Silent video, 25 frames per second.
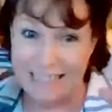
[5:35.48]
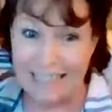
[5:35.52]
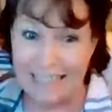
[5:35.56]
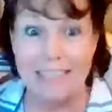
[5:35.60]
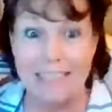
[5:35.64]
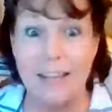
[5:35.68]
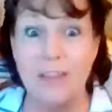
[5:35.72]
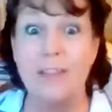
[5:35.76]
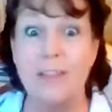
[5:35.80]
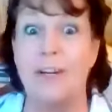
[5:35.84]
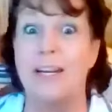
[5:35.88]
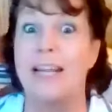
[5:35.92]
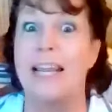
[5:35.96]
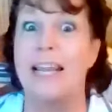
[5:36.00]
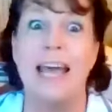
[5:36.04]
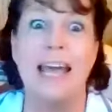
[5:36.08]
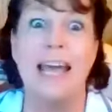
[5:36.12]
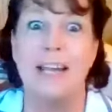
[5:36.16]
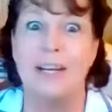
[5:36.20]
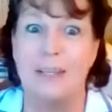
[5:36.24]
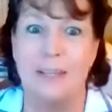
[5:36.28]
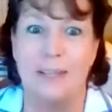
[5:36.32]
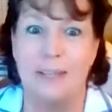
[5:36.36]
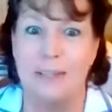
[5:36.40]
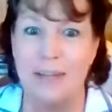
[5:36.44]
another
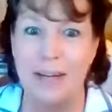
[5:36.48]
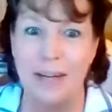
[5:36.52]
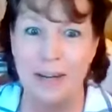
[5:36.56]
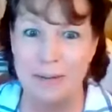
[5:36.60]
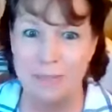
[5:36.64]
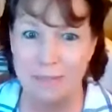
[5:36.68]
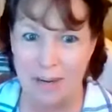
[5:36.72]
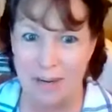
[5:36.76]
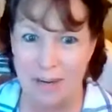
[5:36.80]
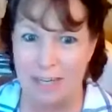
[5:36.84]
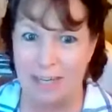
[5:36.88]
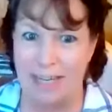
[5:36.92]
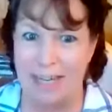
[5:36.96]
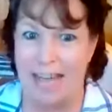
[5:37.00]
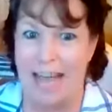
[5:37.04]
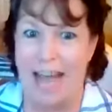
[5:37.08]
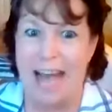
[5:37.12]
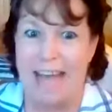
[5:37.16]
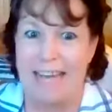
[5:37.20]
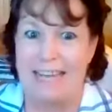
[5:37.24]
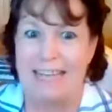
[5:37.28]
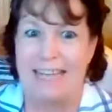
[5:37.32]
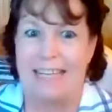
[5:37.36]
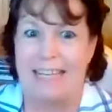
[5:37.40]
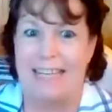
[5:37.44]
layer of our
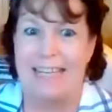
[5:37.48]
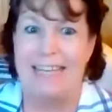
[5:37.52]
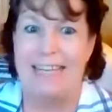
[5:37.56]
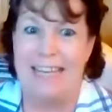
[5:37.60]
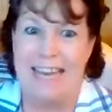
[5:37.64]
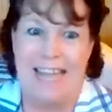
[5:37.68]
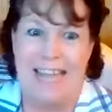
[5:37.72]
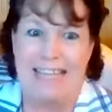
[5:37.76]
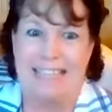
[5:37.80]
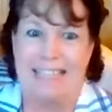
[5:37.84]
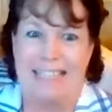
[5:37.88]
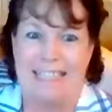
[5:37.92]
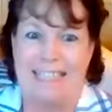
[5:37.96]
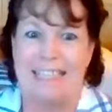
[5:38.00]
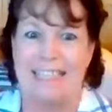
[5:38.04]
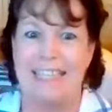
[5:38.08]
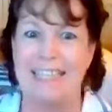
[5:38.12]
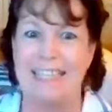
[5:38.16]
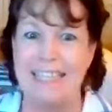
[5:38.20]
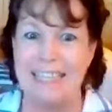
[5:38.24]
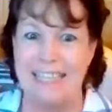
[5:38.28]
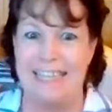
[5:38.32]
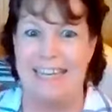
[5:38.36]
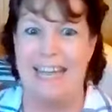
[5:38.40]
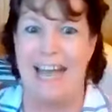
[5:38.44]
Godness
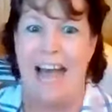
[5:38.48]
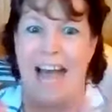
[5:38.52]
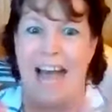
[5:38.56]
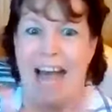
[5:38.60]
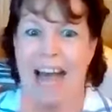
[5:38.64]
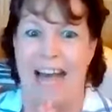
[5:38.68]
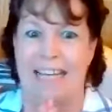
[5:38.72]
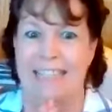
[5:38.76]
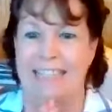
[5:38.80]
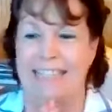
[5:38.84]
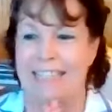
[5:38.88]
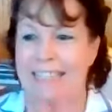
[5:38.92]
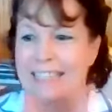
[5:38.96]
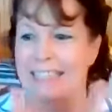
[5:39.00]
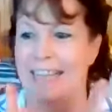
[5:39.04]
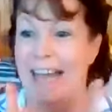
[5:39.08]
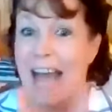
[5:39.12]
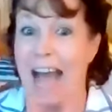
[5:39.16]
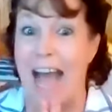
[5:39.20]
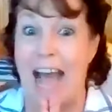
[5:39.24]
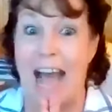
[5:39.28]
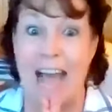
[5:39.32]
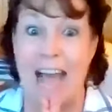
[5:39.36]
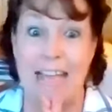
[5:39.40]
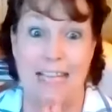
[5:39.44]
in us.
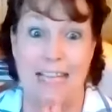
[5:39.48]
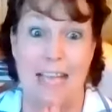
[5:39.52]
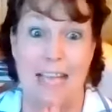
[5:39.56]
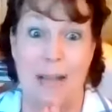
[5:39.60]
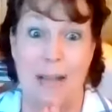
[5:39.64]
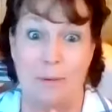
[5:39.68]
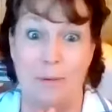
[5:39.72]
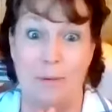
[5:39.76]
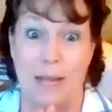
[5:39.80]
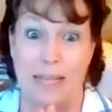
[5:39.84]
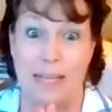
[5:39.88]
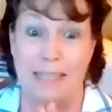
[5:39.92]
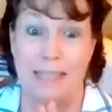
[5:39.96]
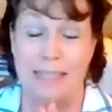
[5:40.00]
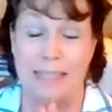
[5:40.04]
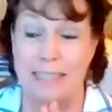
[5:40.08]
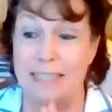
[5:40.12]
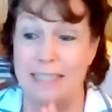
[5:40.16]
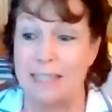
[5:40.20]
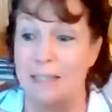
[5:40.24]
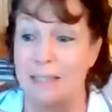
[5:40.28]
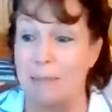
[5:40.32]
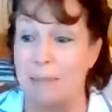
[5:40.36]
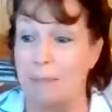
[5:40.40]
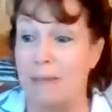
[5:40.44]
I can't wait. It's
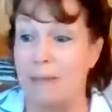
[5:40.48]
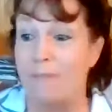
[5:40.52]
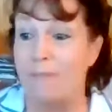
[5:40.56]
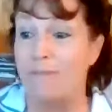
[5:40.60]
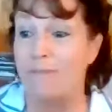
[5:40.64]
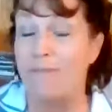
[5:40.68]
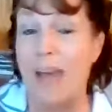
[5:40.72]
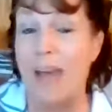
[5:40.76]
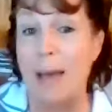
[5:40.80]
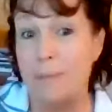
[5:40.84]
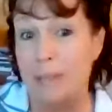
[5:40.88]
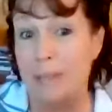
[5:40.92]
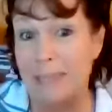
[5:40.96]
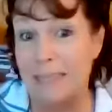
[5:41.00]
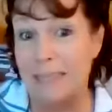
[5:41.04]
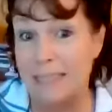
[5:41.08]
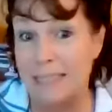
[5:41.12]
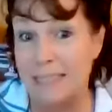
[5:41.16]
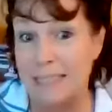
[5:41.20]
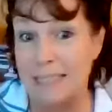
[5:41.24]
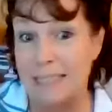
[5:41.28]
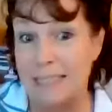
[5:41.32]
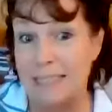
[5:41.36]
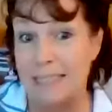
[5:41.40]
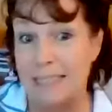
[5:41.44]
going to be a
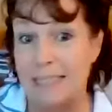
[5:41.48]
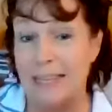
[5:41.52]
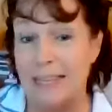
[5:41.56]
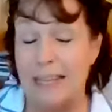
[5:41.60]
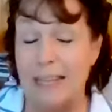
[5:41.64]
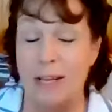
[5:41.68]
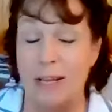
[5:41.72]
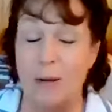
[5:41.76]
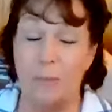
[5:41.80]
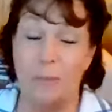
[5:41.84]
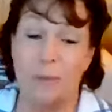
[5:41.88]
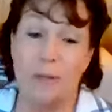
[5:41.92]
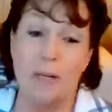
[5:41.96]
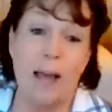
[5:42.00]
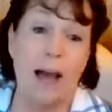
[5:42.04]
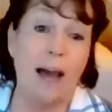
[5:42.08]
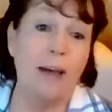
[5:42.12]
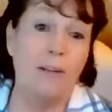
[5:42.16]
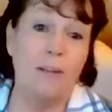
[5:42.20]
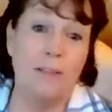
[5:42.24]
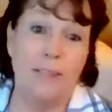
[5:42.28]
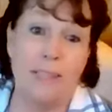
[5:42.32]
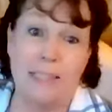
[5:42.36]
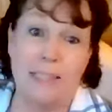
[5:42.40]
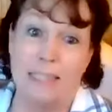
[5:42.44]
fabulous season. We're
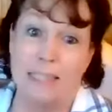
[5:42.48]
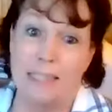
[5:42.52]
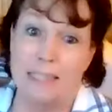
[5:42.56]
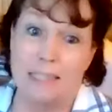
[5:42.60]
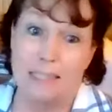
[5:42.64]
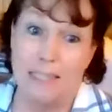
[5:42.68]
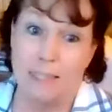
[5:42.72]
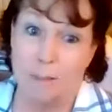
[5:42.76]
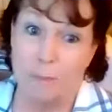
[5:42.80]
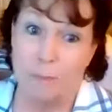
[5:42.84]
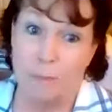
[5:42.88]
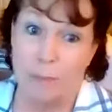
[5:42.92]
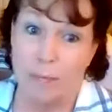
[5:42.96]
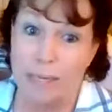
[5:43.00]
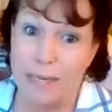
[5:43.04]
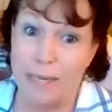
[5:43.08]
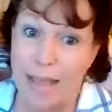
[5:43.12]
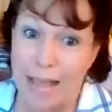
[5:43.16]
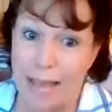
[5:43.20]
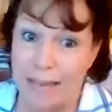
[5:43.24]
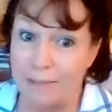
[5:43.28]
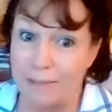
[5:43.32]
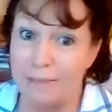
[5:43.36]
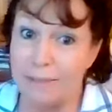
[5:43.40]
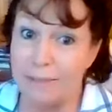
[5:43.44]
not only going to celebrate
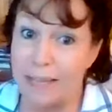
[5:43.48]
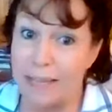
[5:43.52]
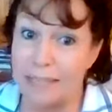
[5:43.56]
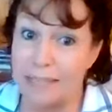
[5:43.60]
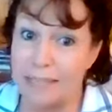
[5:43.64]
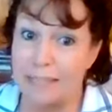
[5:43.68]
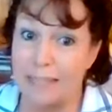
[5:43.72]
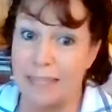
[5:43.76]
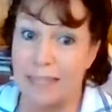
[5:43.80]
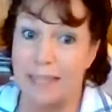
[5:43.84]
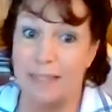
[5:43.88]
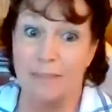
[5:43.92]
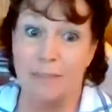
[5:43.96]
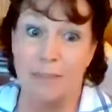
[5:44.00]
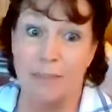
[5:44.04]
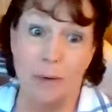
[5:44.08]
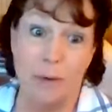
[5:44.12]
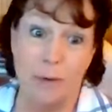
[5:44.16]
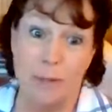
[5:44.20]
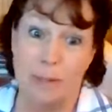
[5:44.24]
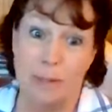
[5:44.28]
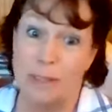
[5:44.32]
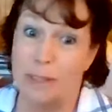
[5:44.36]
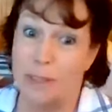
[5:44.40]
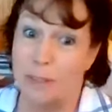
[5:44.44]
Advent and, of
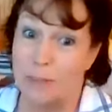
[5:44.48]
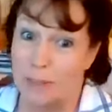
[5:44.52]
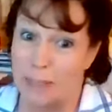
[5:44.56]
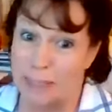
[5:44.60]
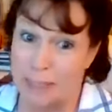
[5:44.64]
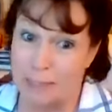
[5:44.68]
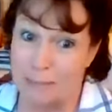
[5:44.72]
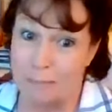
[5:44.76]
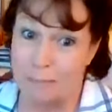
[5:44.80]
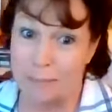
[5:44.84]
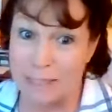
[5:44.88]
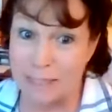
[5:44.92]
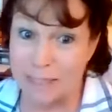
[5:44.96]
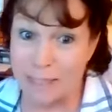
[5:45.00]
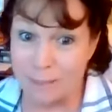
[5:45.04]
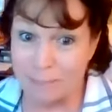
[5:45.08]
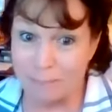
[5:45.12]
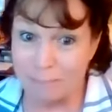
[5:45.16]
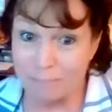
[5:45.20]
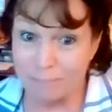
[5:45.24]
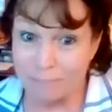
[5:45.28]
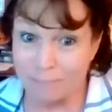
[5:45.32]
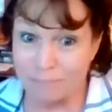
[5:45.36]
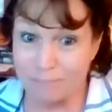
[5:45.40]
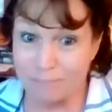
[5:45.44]
course, Christmas